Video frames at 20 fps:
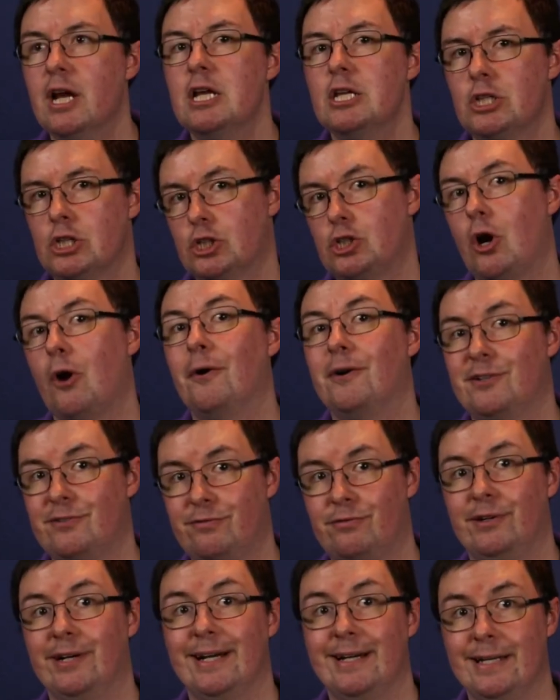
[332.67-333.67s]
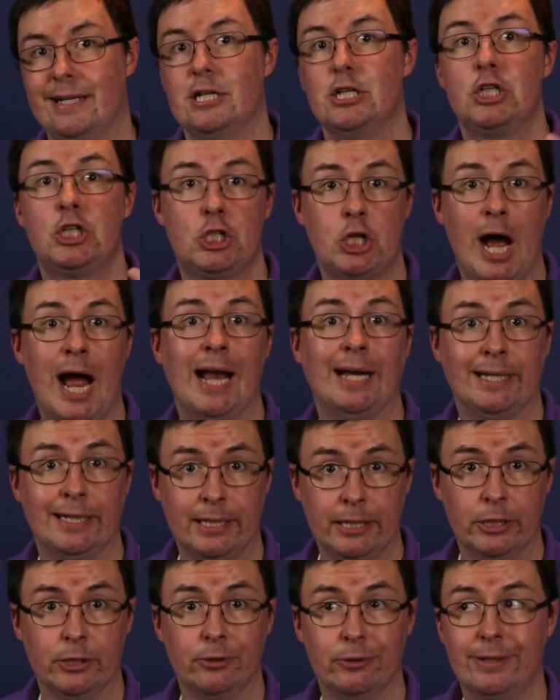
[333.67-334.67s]
Star's friend is shot and
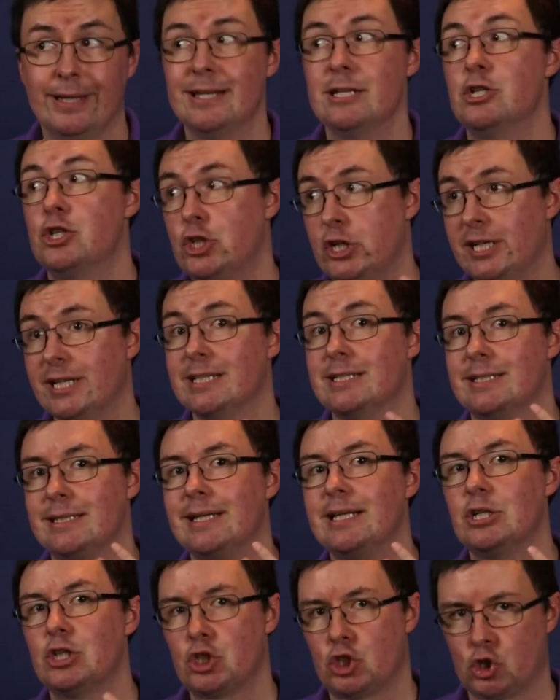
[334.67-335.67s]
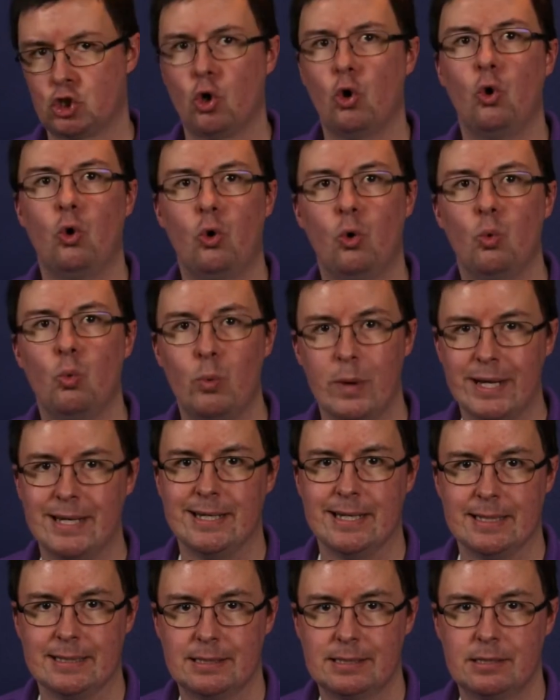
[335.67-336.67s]
killed, and she is the sole
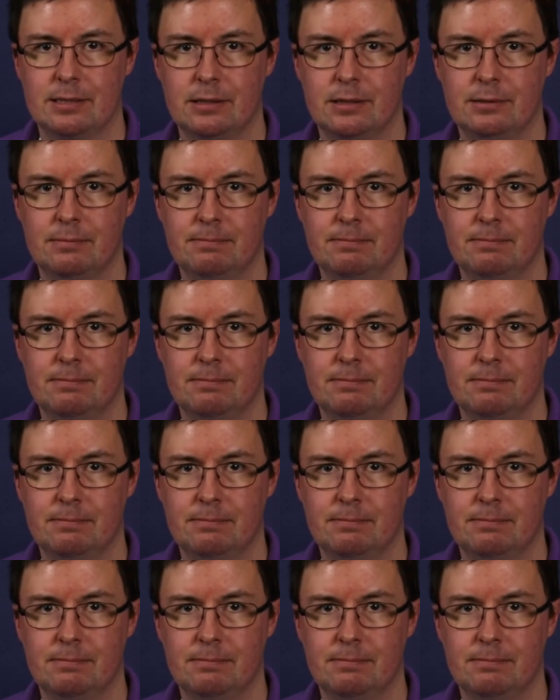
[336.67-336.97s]
witness.